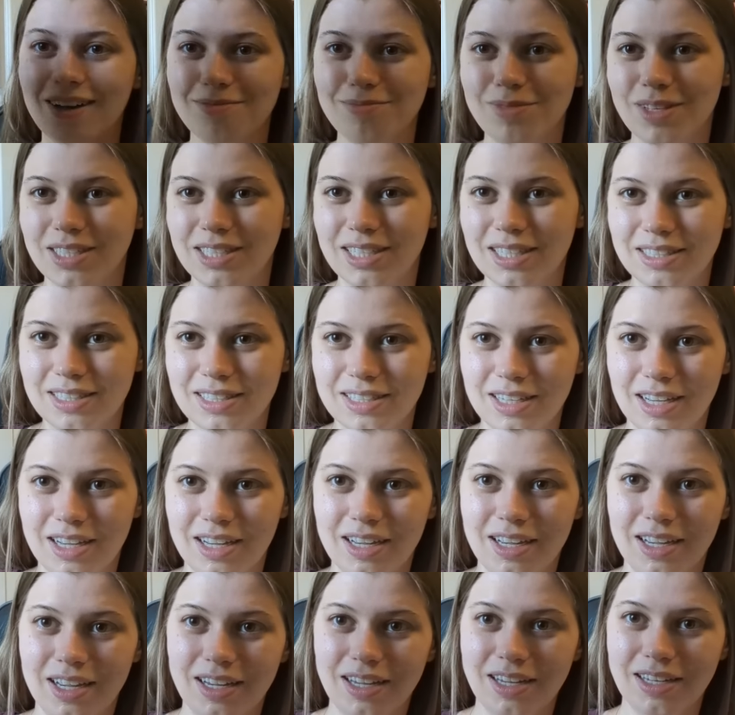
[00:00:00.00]
This is
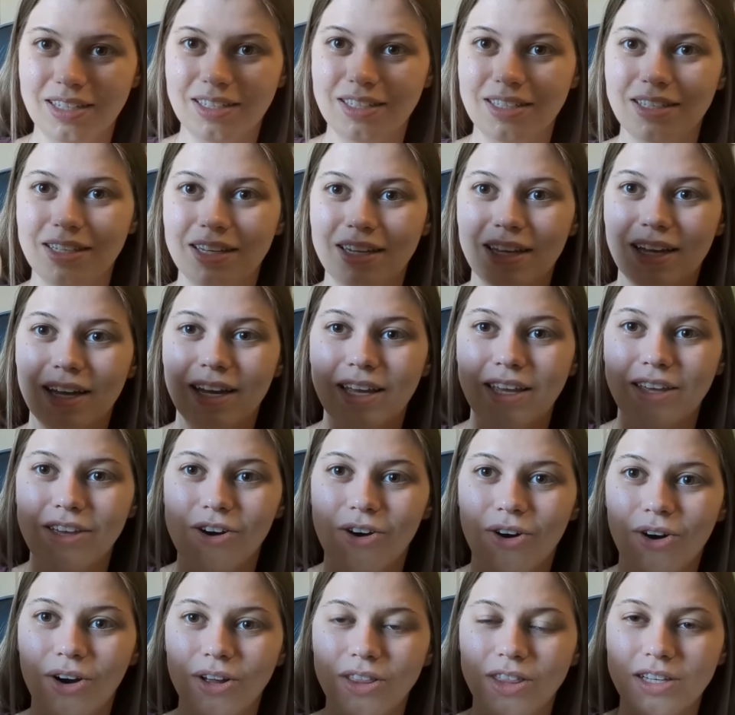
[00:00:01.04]
a
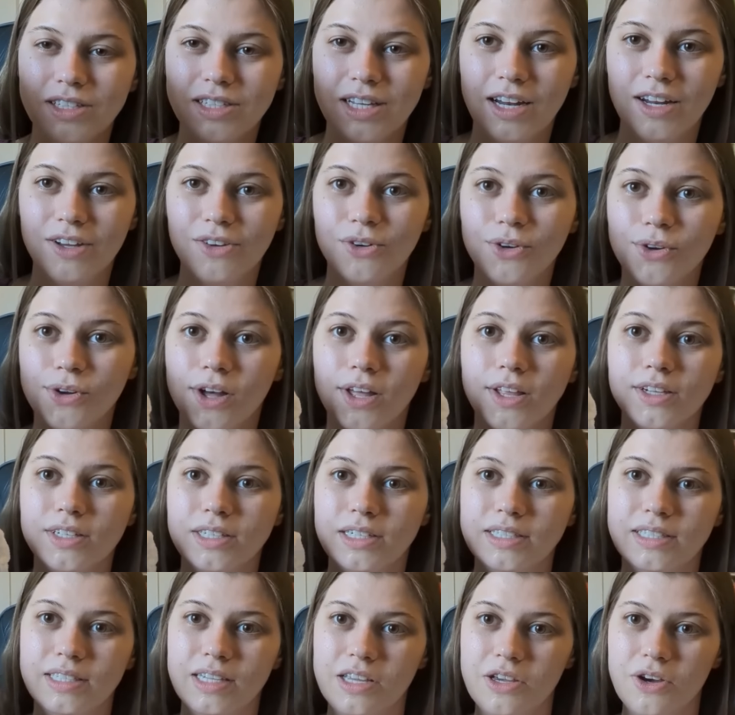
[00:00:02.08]
yarn, the tentacle color
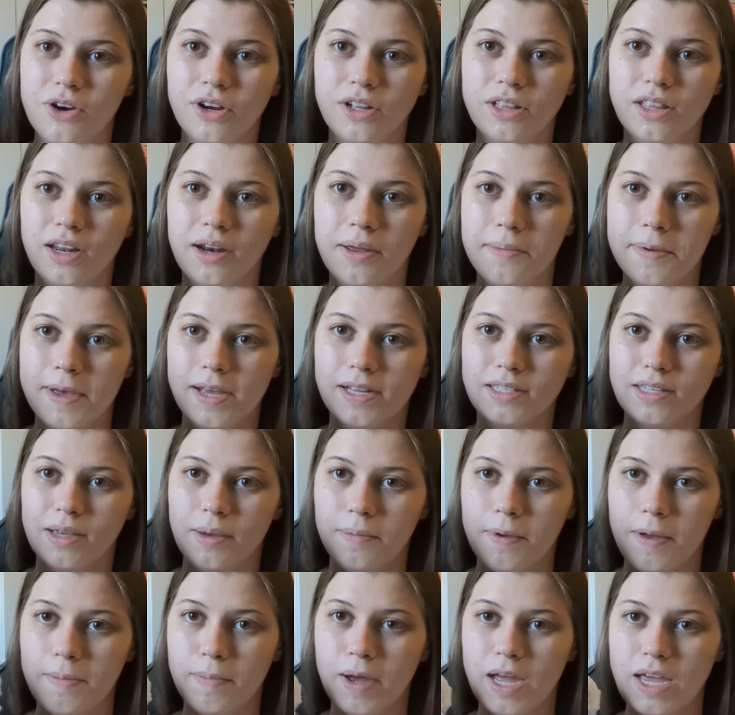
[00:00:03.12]
is a yarn that I picked
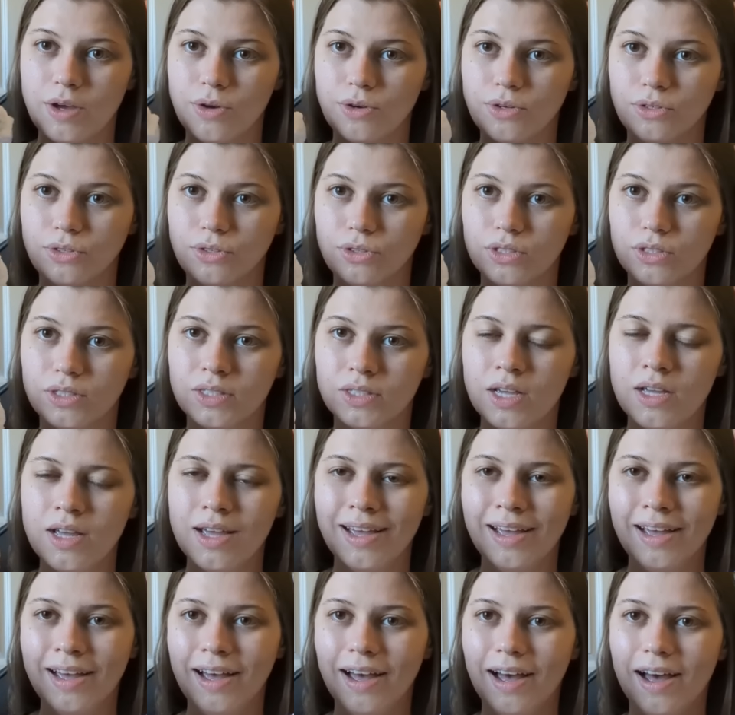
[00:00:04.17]
up at Michael's,
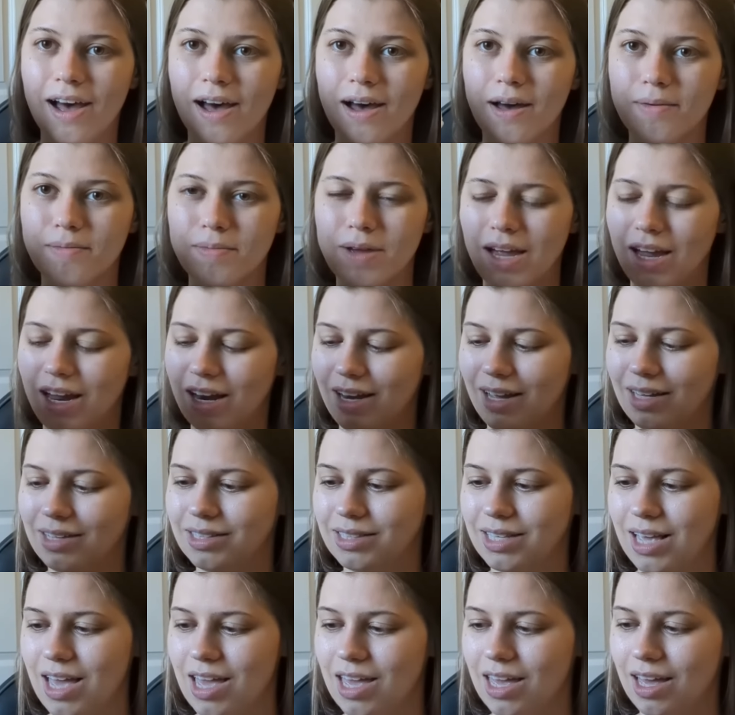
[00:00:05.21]
and it's
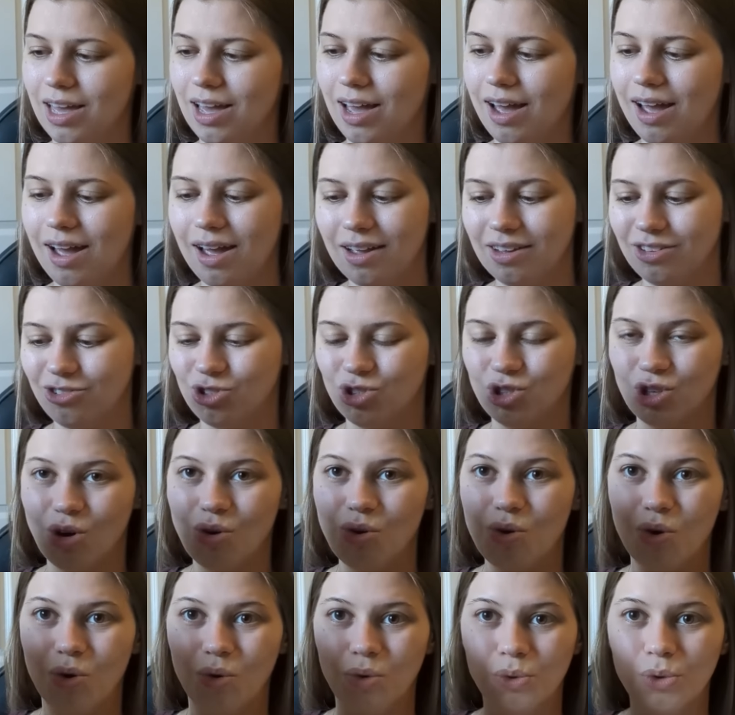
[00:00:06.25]
like so
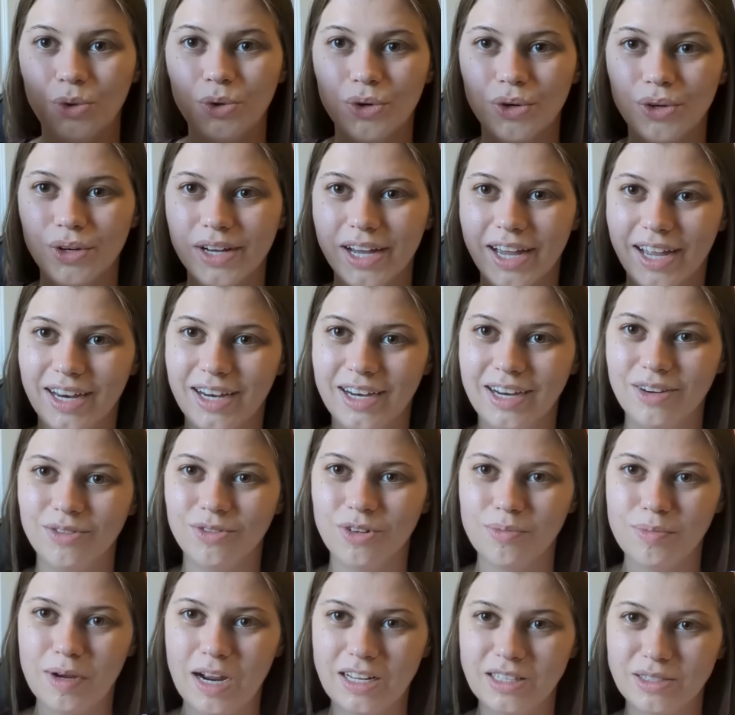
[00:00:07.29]
cool, and it
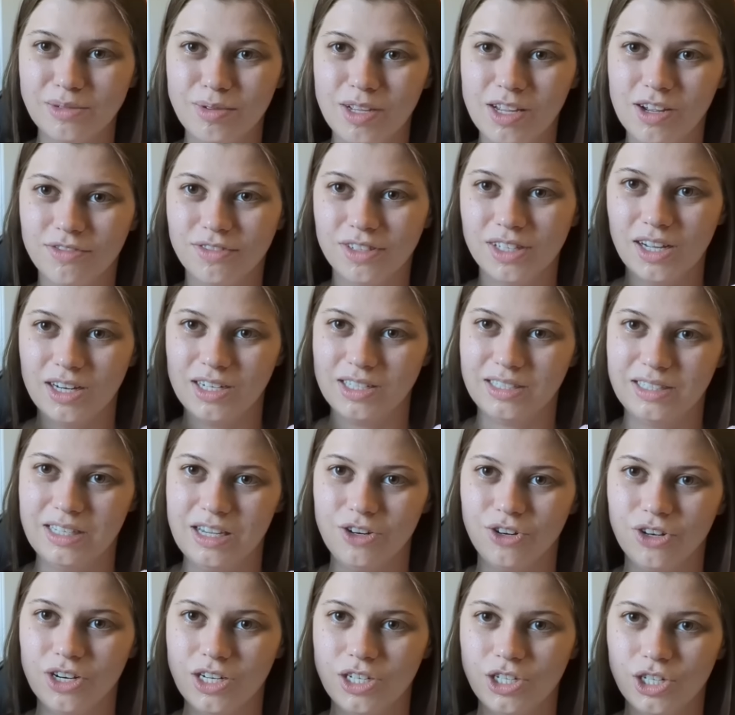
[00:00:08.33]
reminds me of a lot of sea
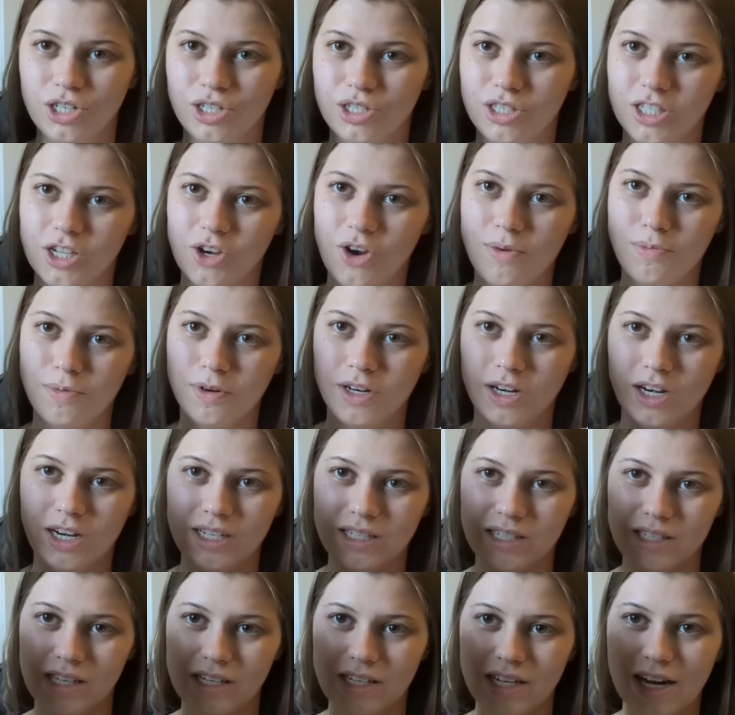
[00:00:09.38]
creatures, so I put it
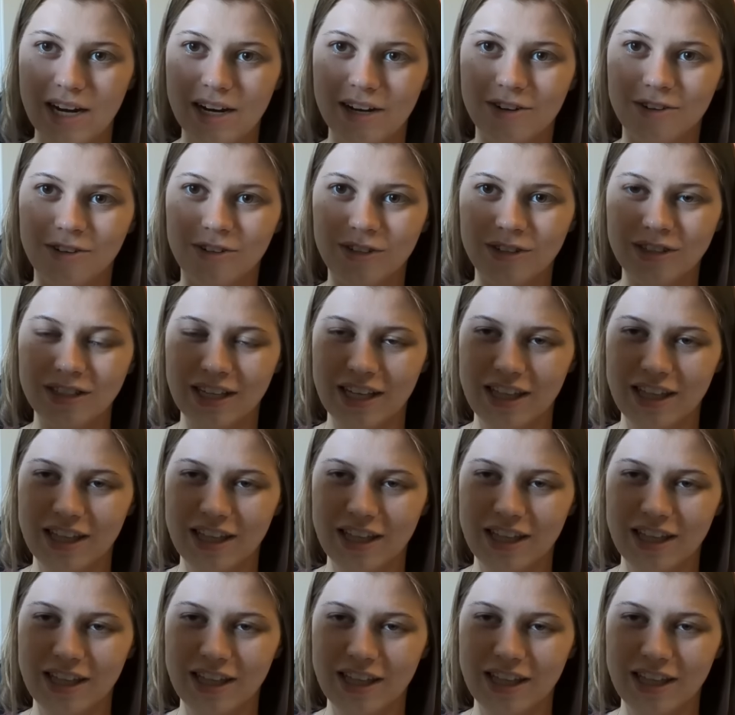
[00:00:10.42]
as the tentacles.